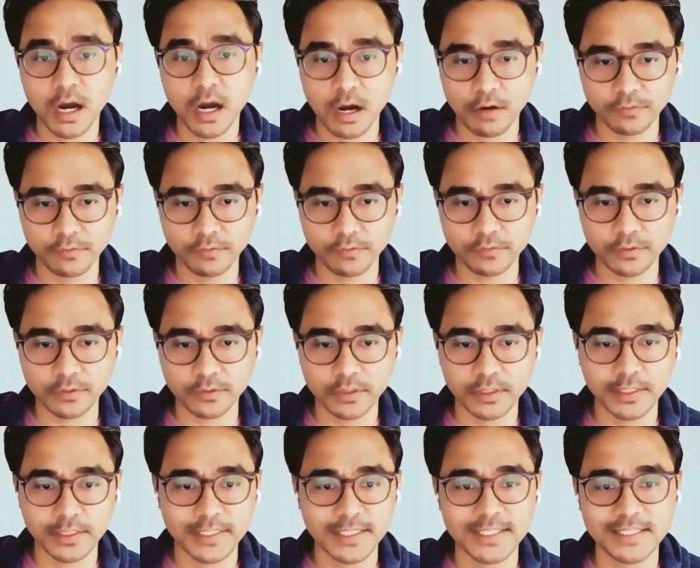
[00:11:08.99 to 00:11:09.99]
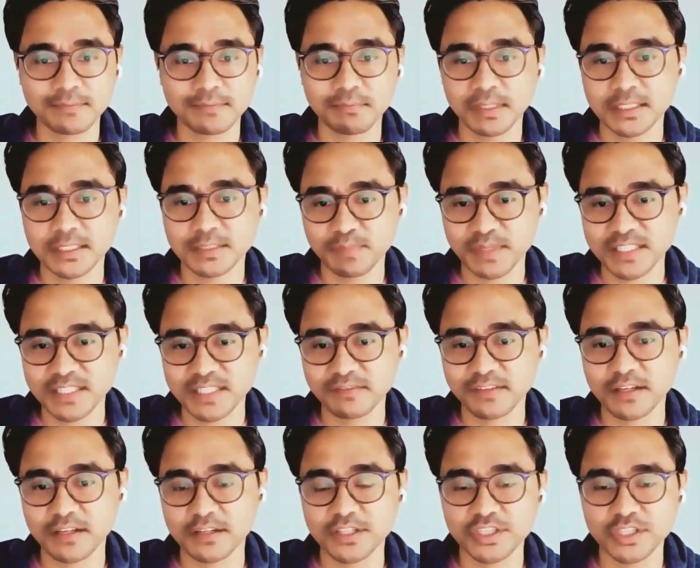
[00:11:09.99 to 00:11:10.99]
However, these specific
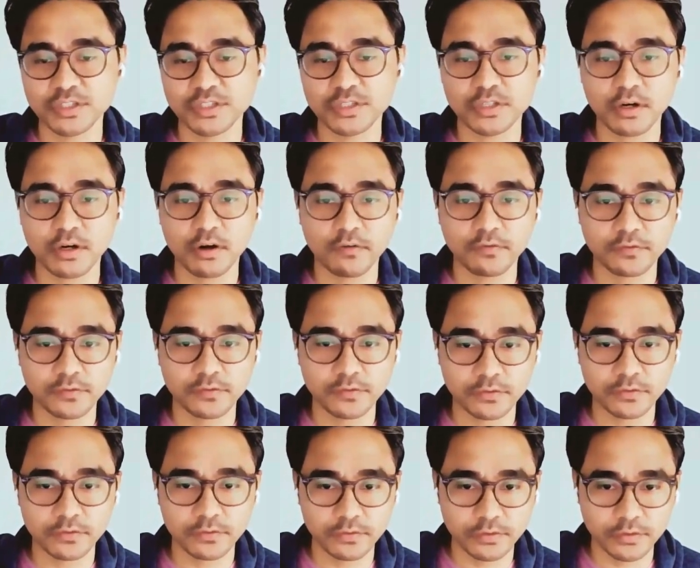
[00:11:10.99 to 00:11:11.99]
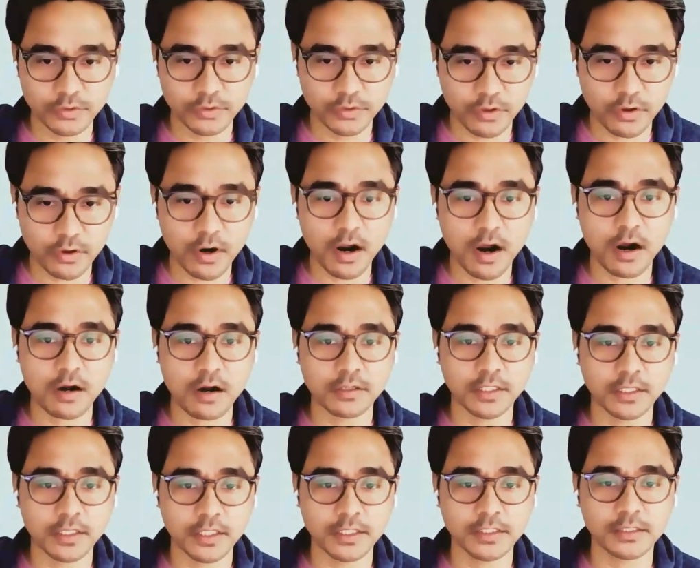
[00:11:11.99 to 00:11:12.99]
conditions of your heart
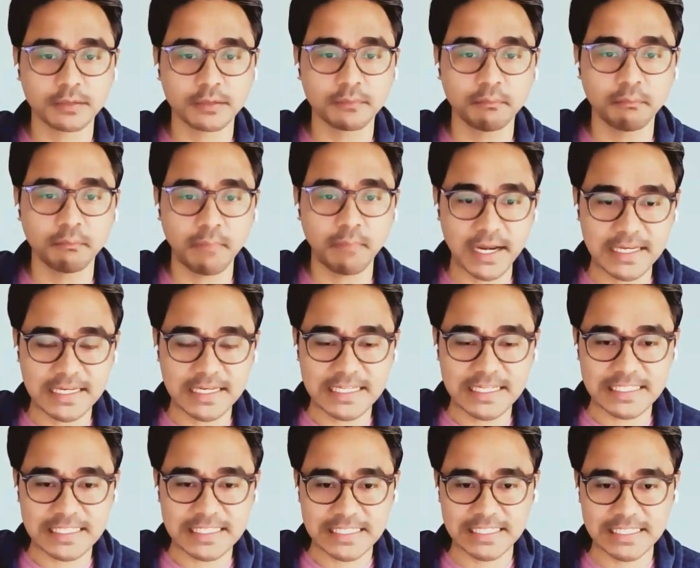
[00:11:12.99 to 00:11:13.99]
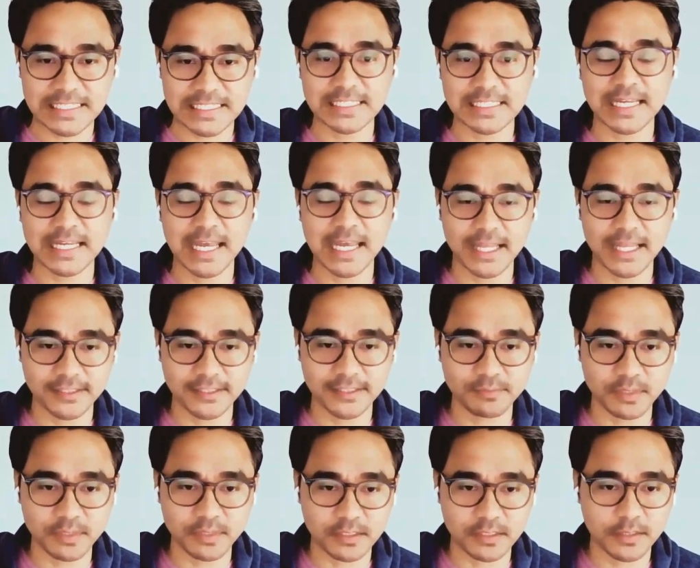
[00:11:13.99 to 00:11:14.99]
health might necessitate
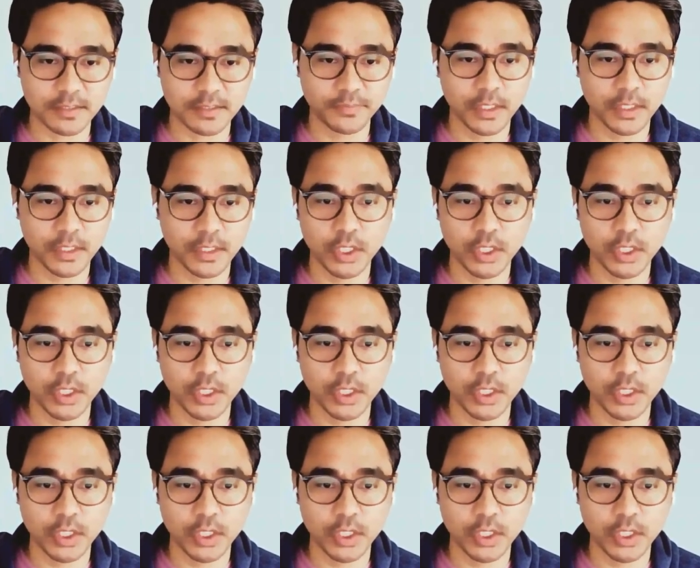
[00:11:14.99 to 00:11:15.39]
adjustments,